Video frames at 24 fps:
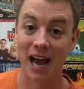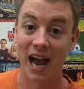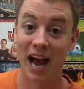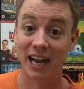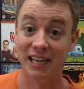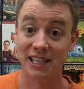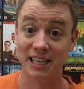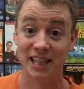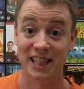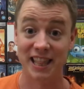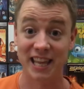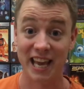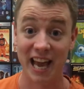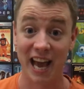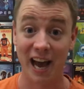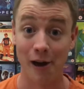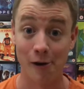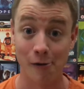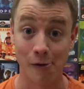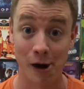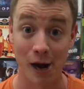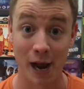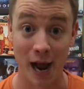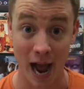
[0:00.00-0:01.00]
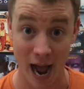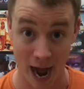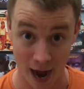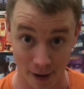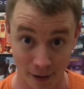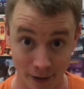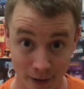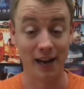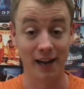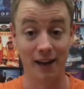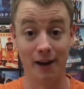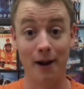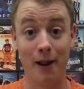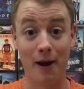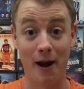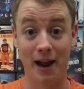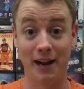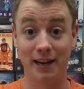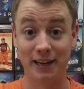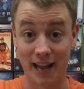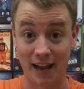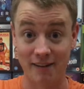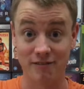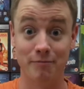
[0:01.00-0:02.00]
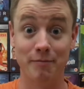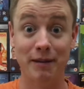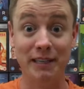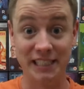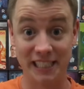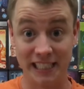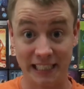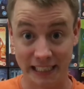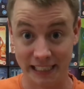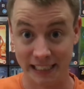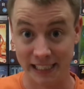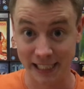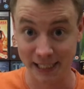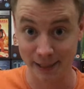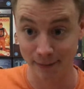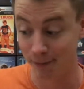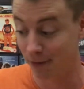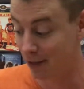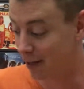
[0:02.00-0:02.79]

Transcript: at the El Royale. I like gather my dignity,